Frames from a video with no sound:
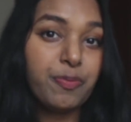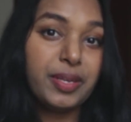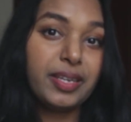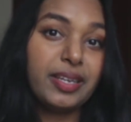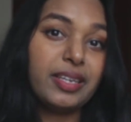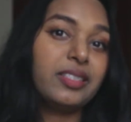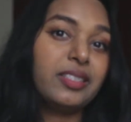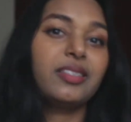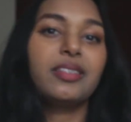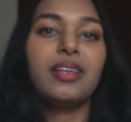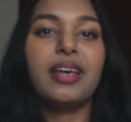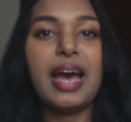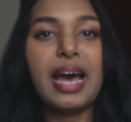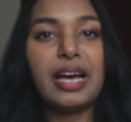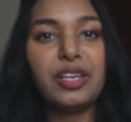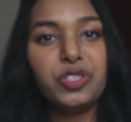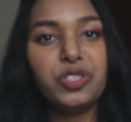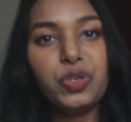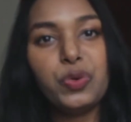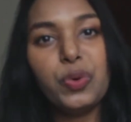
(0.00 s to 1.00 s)
because
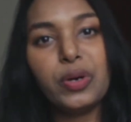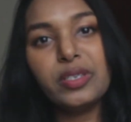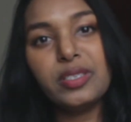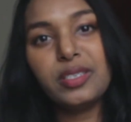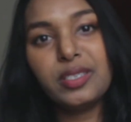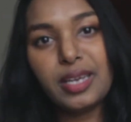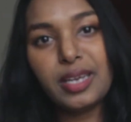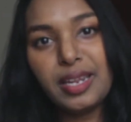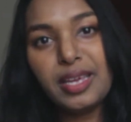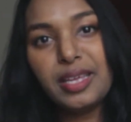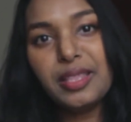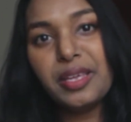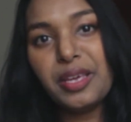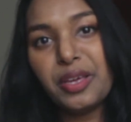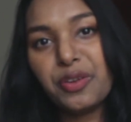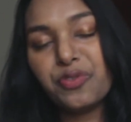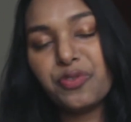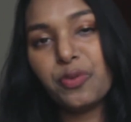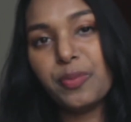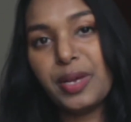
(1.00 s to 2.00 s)
as you are studying the
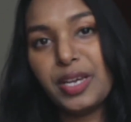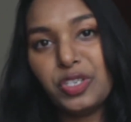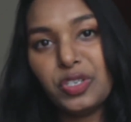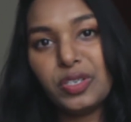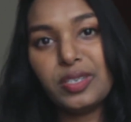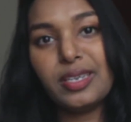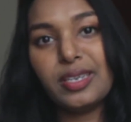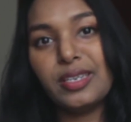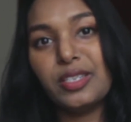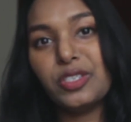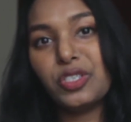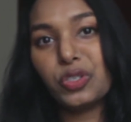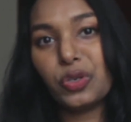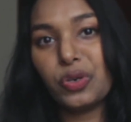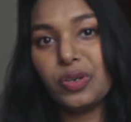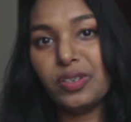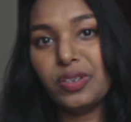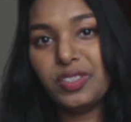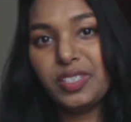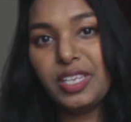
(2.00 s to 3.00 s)
information in a
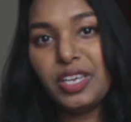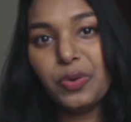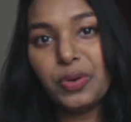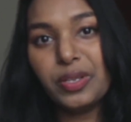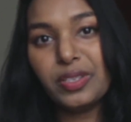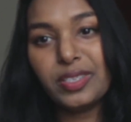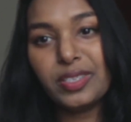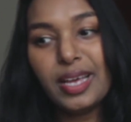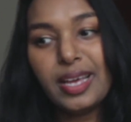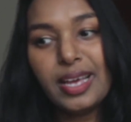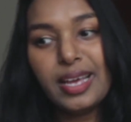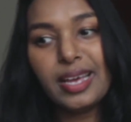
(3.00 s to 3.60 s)
certain sequence,